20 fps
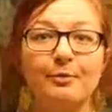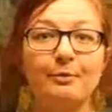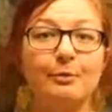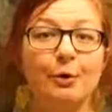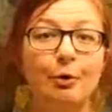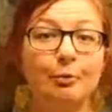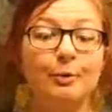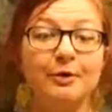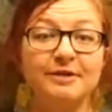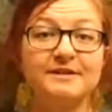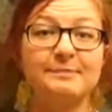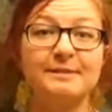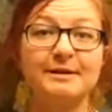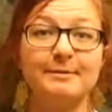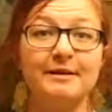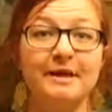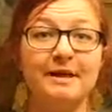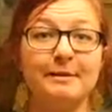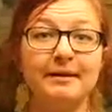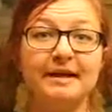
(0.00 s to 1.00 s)
are more possibly
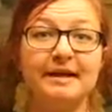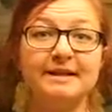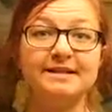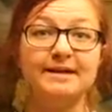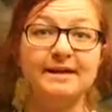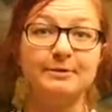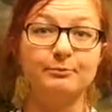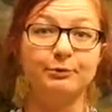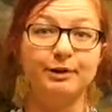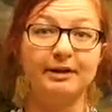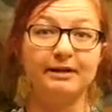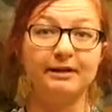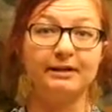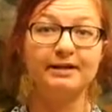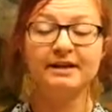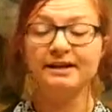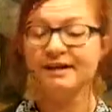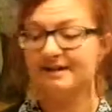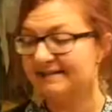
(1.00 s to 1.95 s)
being made in Britain.